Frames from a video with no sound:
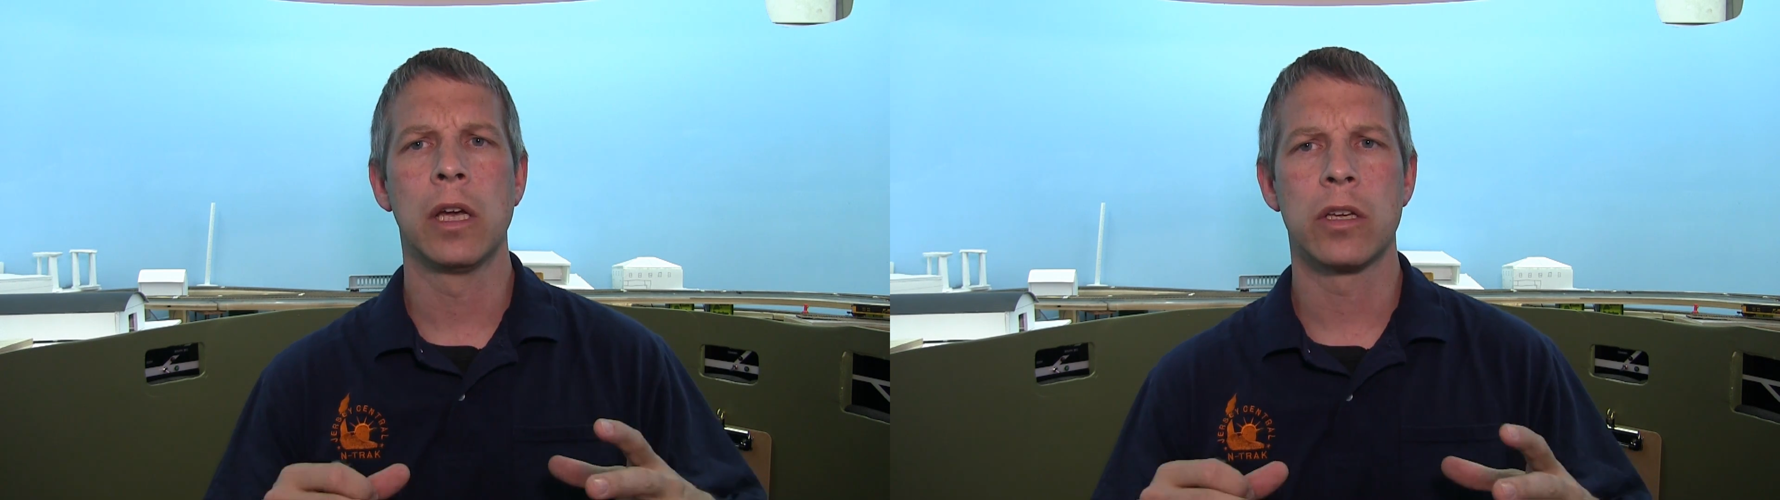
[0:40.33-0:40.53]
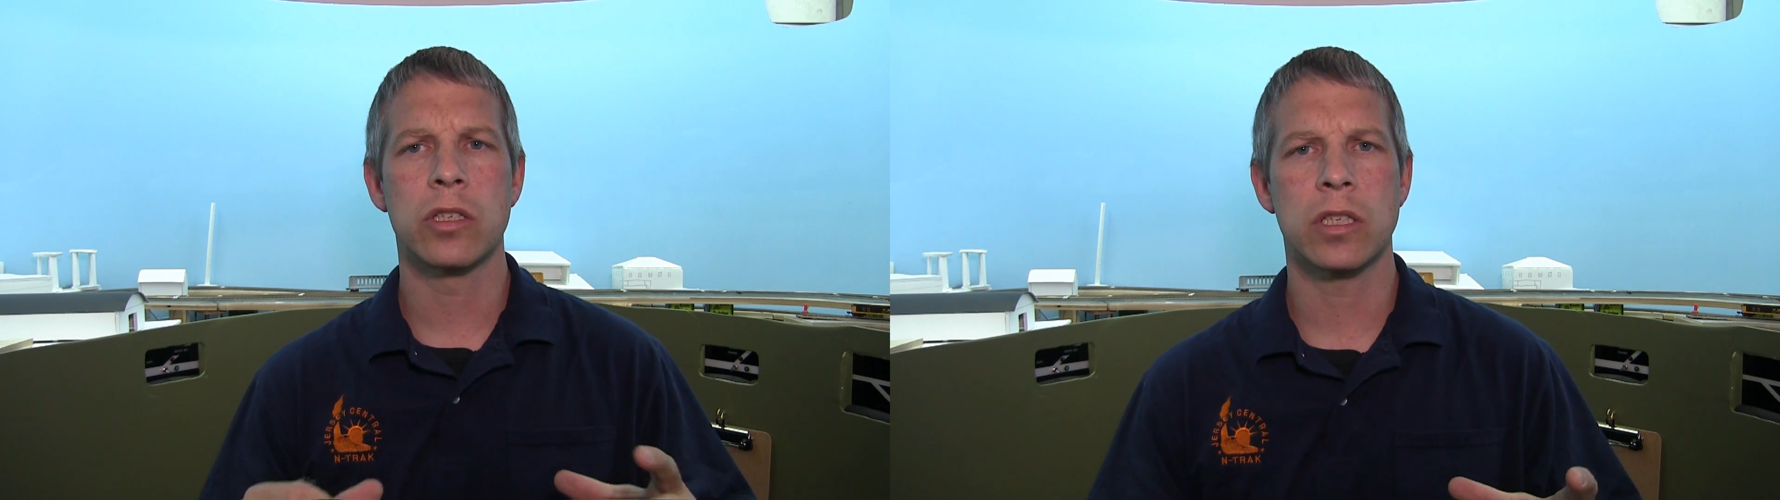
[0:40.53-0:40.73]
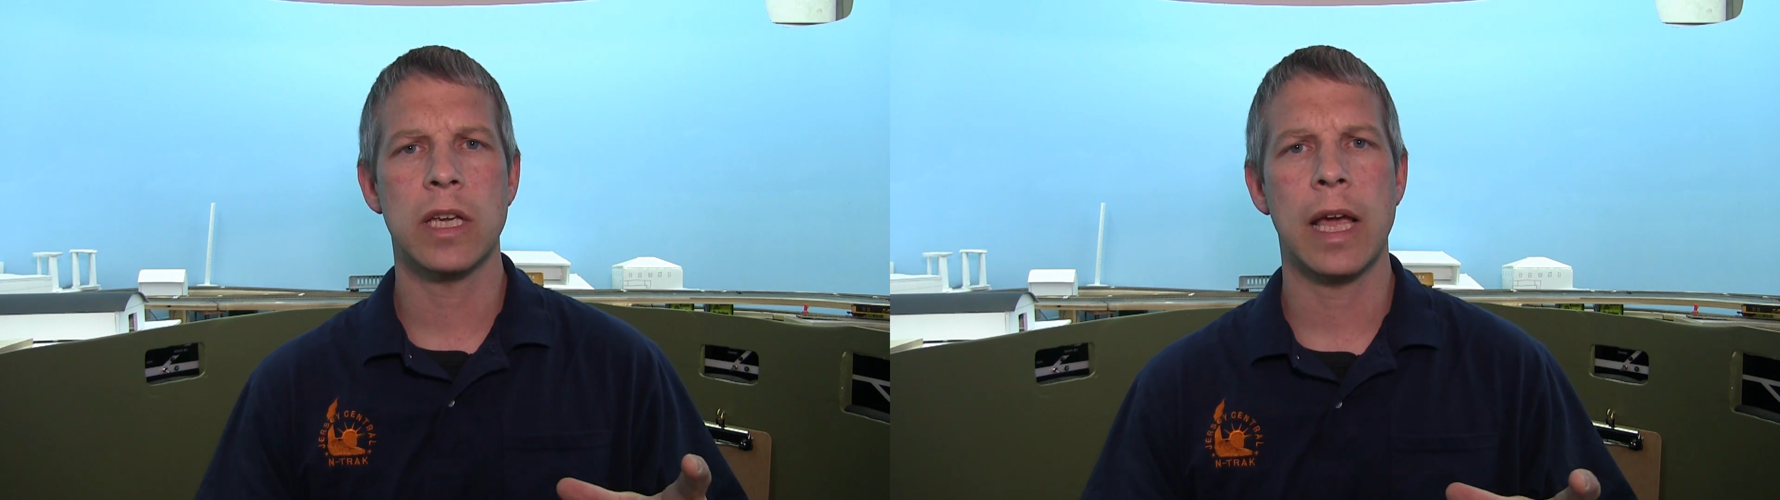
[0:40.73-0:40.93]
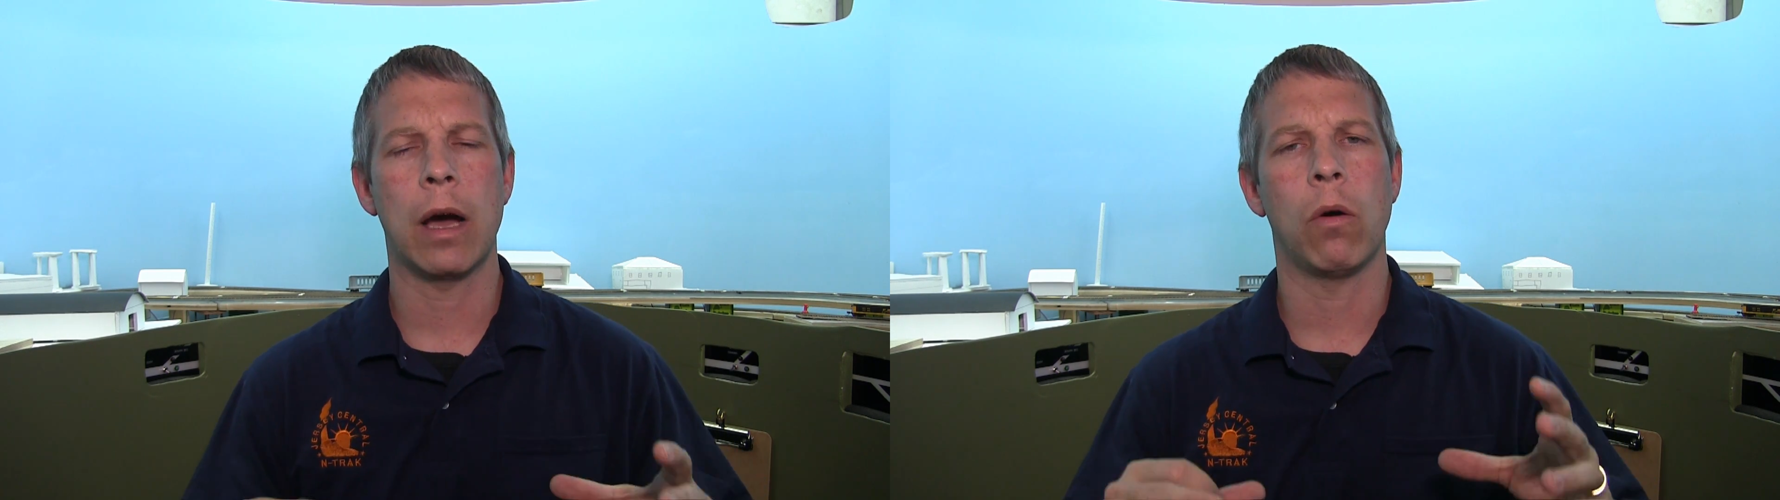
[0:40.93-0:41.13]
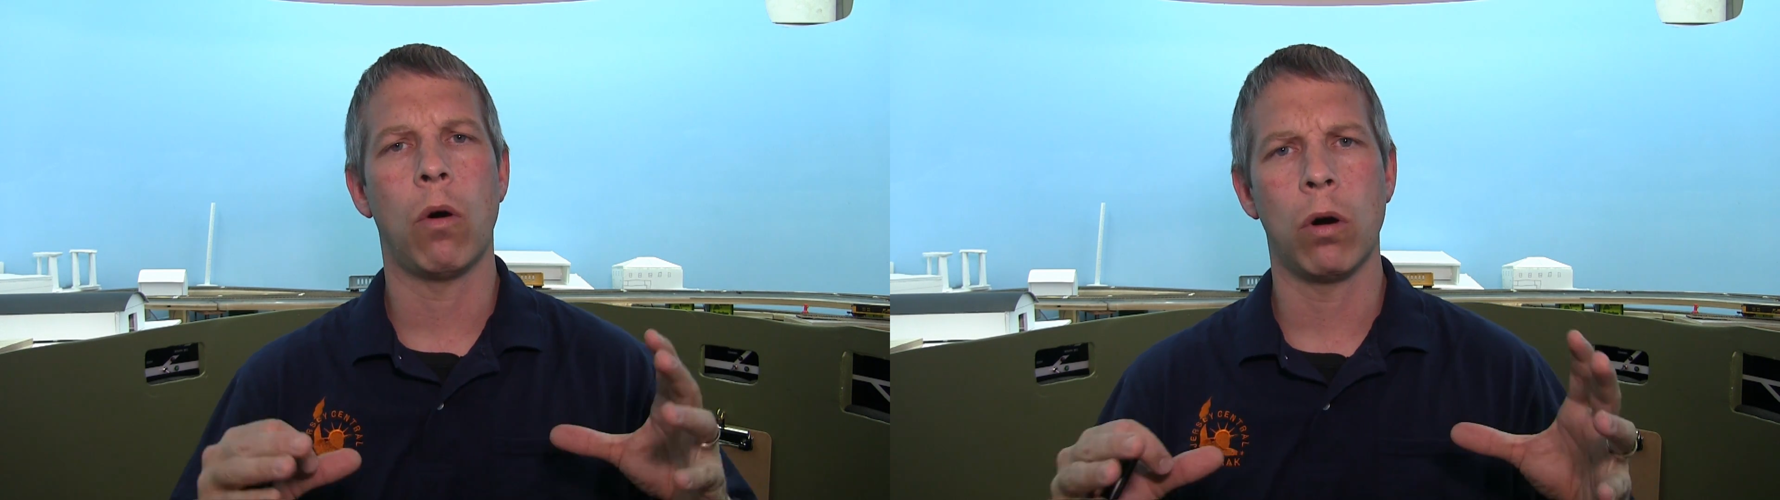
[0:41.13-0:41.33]
see
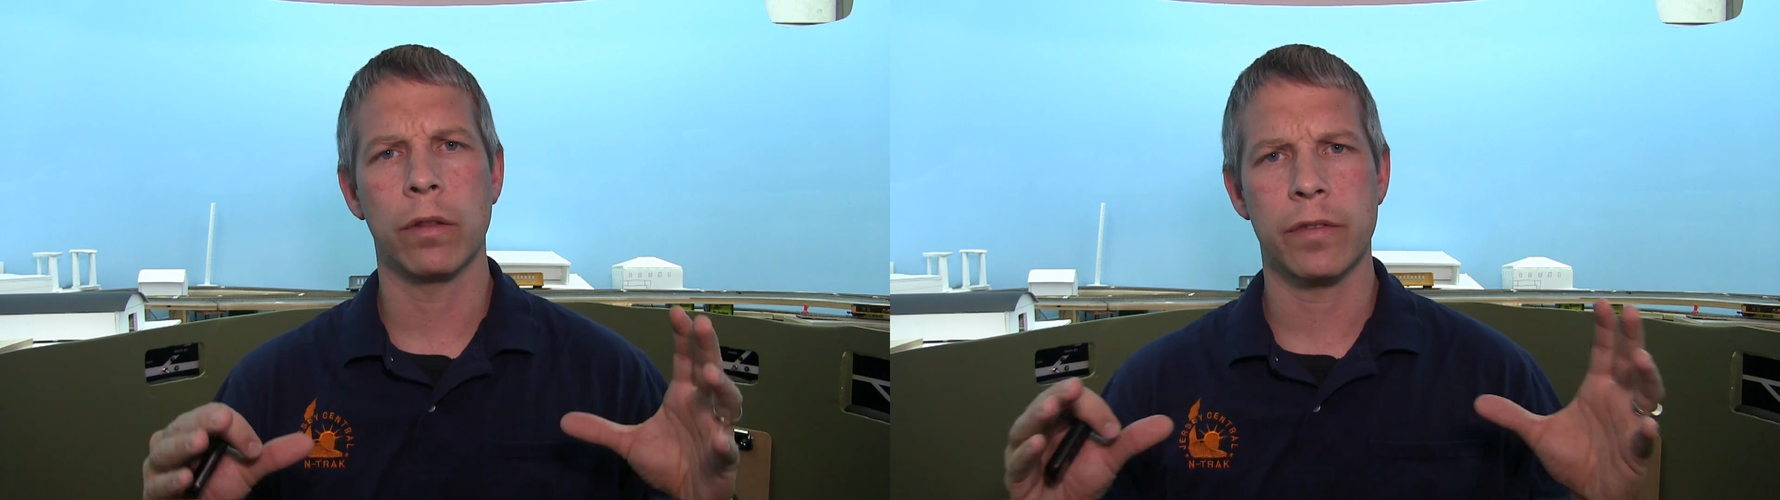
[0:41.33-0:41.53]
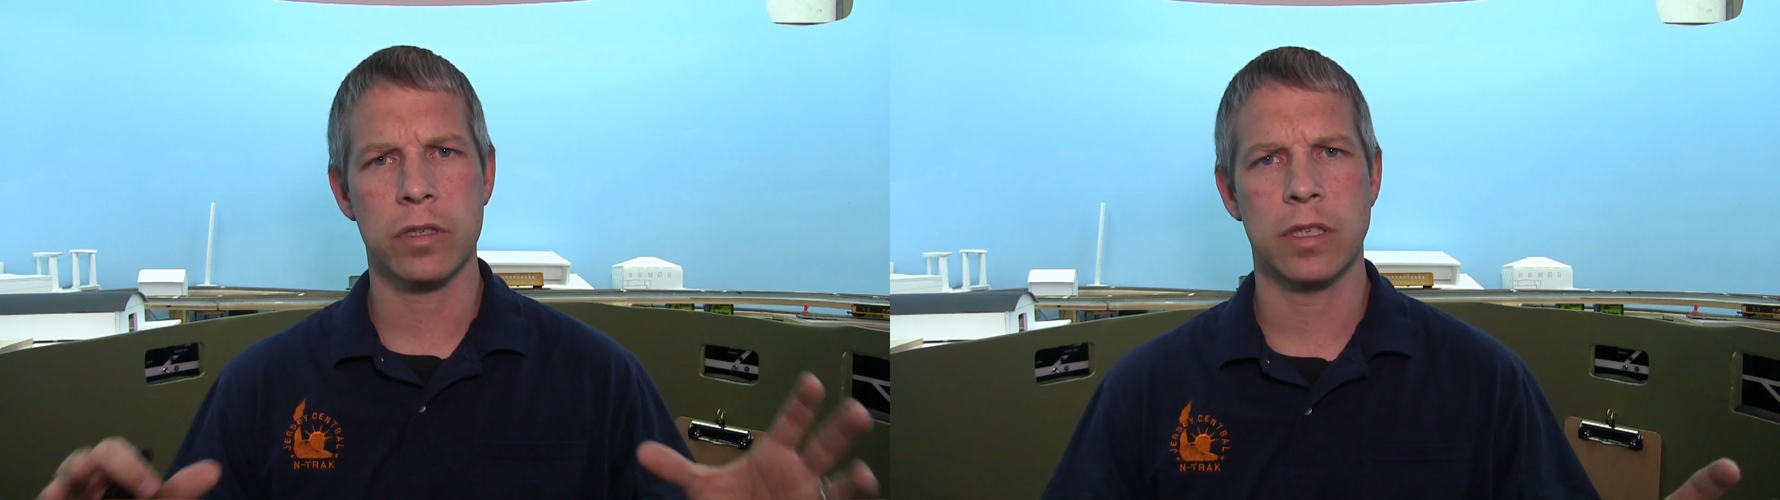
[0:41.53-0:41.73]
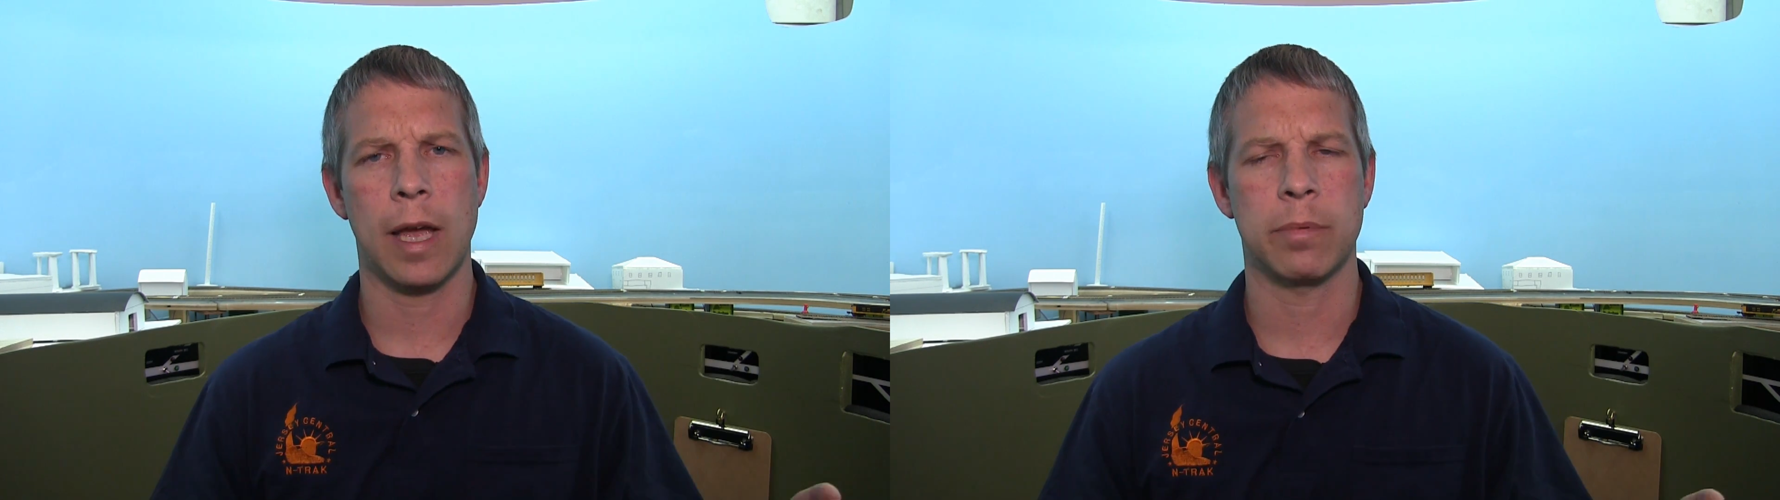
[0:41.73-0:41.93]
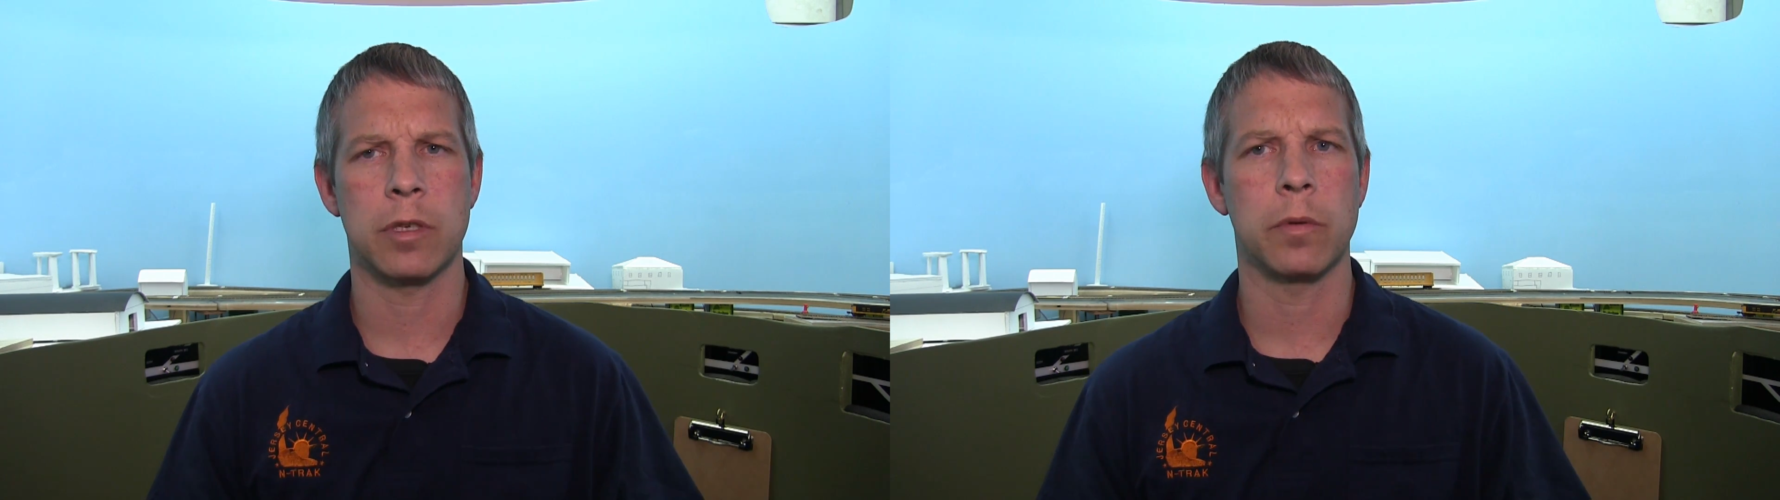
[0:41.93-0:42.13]
how all of the steps that